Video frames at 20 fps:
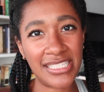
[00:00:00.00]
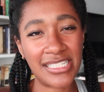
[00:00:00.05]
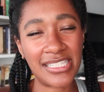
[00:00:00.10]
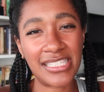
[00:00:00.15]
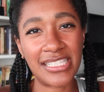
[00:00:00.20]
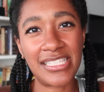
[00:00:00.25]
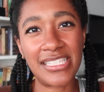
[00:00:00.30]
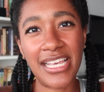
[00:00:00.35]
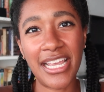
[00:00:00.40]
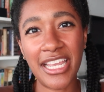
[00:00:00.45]
It's
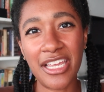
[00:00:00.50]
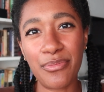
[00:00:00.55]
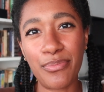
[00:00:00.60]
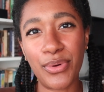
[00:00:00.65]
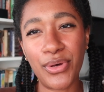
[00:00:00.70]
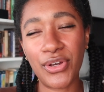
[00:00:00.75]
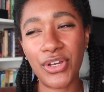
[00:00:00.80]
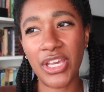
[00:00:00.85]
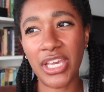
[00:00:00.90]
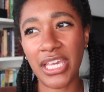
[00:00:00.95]
the second
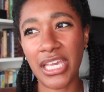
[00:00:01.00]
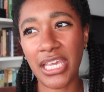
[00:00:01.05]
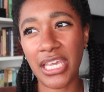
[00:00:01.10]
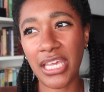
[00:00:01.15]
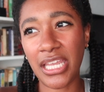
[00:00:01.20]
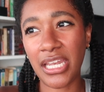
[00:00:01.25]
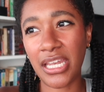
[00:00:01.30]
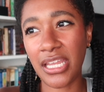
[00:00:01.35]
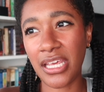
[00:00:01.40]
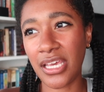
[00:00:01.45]
book
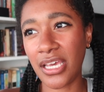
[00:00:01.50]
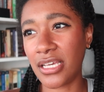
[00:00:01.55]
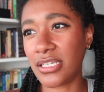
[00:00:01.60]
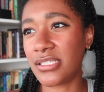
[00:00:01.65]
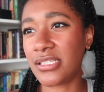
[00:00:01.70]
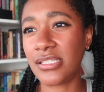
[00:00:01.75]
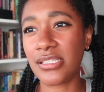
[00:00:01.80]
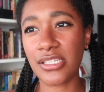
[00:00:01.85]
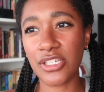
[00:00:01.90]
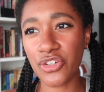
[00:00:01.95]
in a
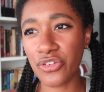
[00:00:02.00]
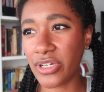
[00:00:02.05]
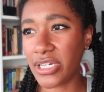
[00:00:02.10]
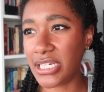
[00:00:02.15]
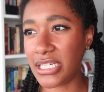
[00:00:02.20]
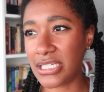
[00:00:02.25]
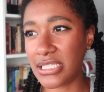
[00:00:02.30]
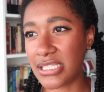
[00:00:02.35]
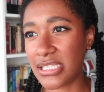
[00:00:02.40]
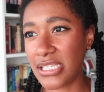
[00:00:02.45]

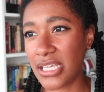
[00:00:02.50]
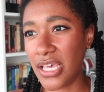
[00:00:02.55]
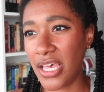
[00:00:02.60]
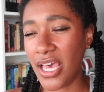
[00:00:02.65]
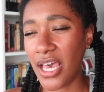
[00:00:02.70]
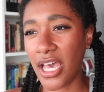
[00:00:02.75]
series.